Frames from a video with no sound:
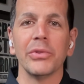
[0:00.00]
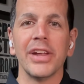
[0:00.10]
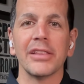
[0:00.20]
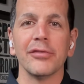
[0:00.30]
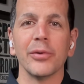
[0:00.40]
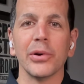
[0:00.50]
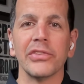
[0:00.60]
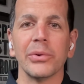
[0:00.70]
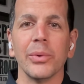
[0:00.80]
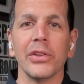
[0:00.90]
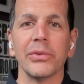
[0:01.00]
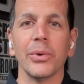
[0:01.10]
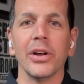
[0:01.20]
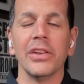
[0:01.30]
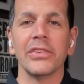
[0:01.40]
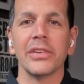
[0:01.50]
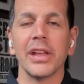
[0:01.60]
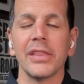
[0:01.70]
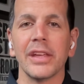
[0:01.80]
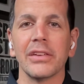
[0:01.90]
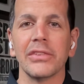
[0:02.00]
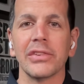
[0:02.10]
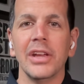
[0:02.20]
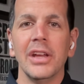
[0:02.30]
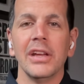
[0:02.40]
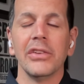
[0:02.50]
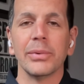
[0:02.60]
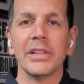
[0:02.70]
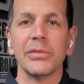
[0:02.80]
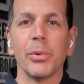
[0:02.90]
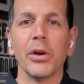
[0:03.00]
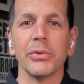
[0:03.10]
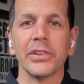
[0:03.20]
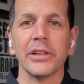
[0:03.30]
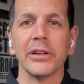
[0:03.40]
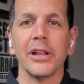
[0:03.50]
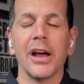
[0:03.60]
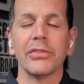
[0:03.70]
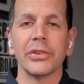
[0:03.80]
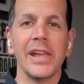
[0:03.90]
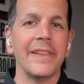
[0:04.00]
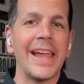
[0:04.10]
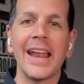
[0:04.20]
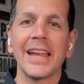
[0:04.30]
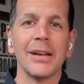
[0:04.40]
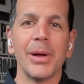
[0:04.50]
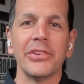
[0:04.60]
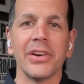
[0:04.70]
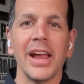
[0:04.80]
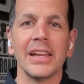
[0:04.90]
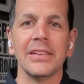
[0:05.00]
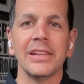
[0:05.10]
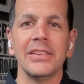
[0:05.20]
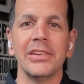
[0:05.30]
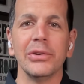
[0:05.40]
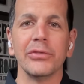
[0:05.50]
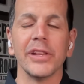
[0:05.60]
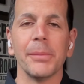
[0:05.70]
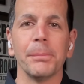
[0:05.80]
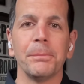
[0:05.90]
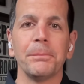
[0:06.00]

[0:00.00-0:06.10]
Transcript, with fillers: was not the force it once was. I think his his release point was a little off. So yeah, they got to get him on track. He, he's huge for them.